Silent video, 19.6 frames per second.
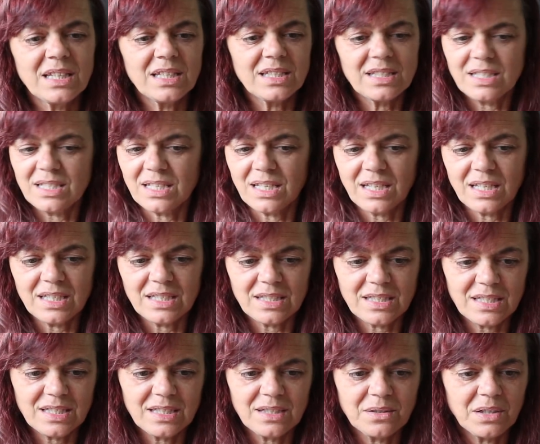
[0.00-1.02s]
these
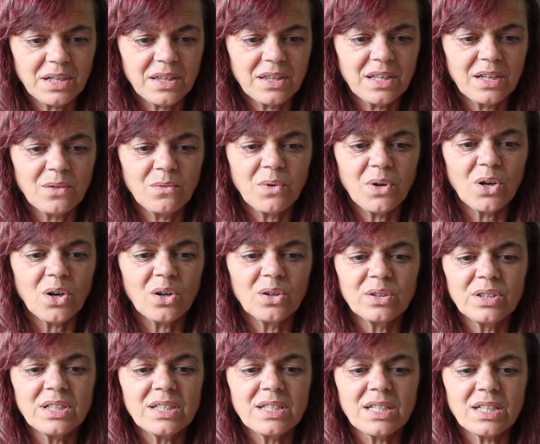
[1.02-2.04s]
days. I think we all
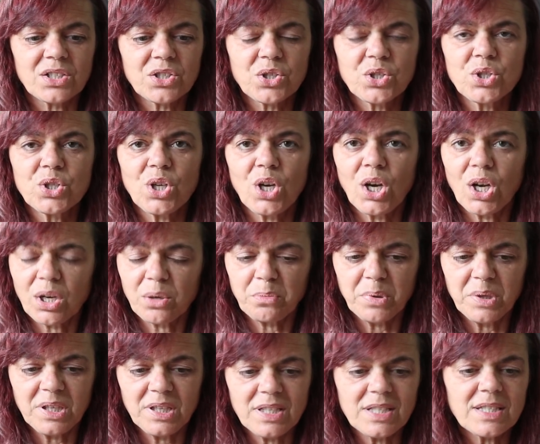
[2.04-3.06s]
need a shot of
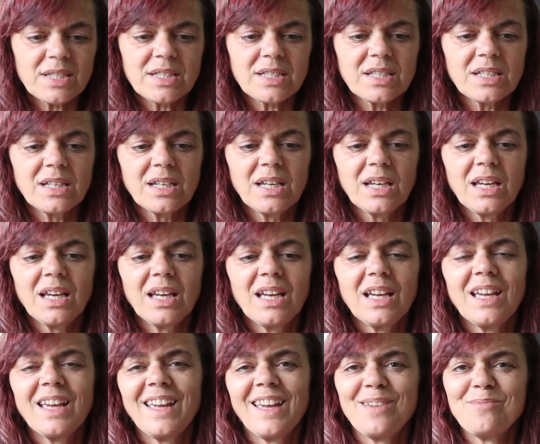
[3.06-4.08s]
peace.
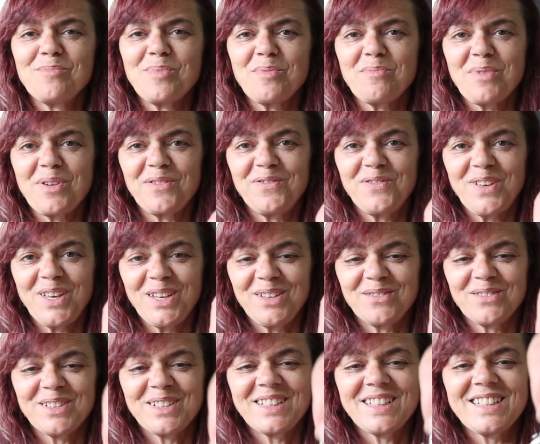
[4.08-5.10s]
But my
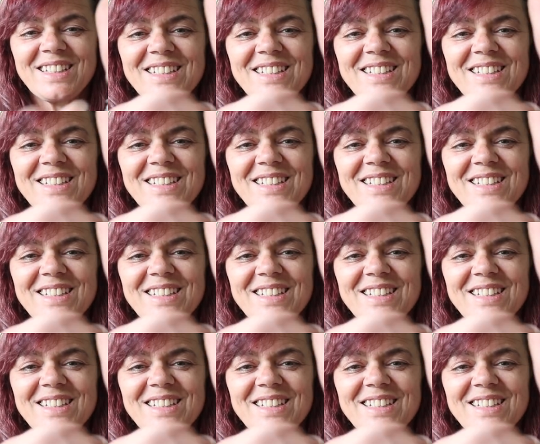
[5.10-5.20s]
favorite